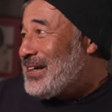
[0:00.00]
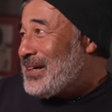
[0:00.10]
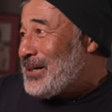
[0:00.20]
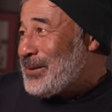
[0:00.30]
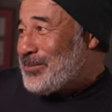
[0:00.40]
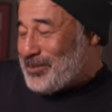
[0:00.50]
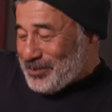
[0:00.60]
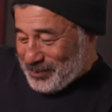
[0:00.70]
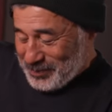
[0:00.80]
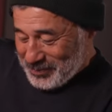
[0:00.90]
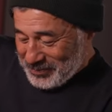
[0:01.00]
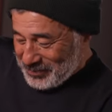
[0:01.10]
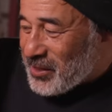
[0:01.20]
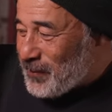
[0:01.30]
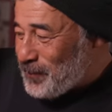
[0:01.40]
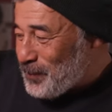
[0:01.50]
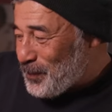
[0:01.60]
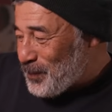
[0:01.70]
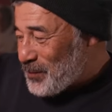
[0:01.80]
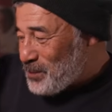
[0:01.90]
But yeah, so this was
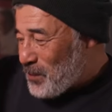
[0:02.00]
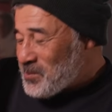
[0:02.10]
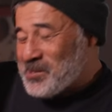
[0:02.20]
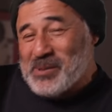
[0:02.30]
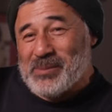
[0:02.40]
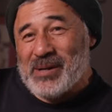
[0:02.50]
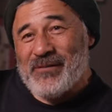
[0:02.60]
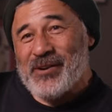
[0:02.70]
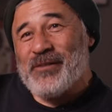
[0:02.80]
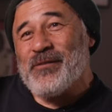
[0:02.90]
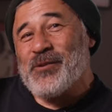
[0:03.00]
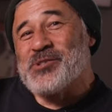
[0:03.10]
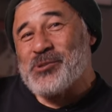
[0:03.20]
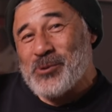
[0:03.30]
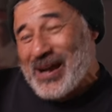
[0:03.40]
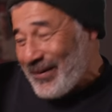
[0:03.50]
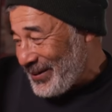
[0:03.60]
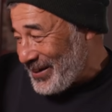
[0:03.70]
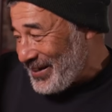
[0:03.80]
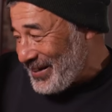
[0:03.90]
supposed to be my very first graphic,